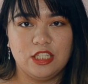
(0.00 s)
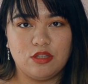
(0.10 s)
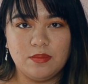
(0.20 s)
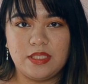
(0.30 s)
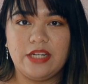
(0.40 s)
So
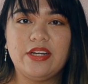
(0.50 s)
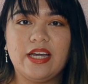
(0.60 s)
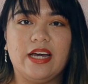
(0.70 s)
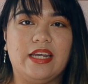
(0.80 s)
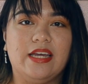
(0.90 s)
I'm staring
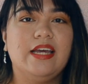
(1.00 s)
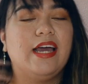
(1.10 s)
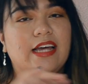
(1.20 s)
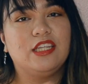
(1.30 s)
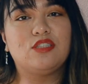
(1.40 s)
at it.
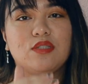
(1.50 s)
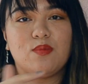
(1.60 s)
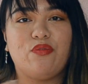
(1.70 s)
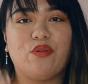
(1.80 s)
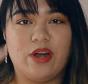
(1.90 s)
And this was
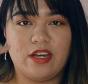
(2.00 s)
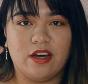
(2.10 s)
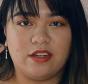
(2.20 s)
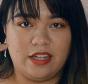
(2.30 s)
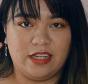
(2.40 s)
before I
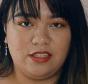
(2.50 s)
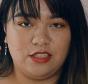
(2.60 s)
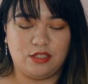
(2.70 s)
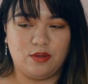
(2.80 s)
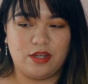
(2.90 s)
got
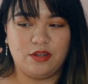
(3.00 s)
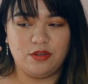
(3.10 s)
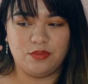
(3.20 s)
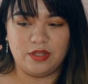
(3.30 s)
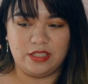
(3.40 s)
glasses, so I
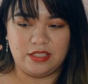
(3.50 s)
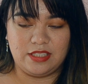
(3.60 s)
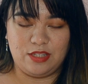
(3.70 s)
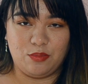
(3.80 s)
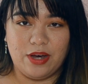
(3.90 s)
couldn't really
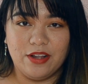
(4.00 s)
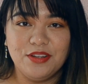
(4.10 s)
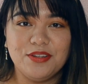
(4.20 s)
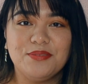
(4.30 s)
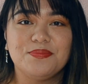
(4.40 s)
see well.